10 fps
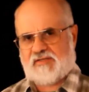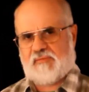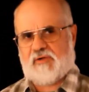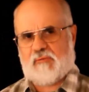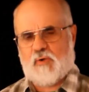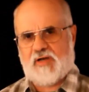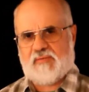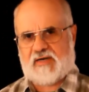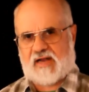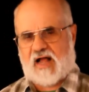I'm going, wait a
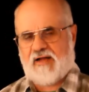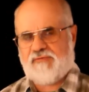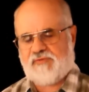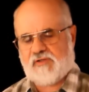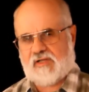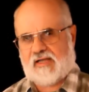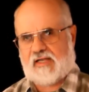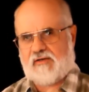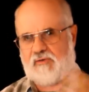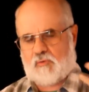minute, I feel like
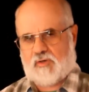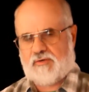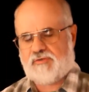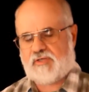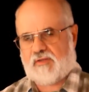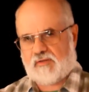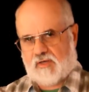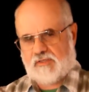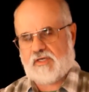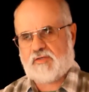I don't quite understand the
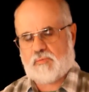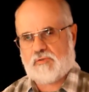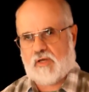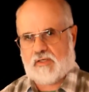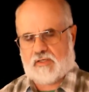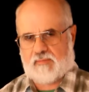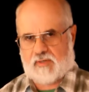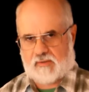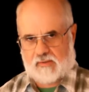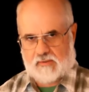context we're talking
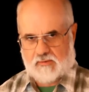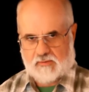about here.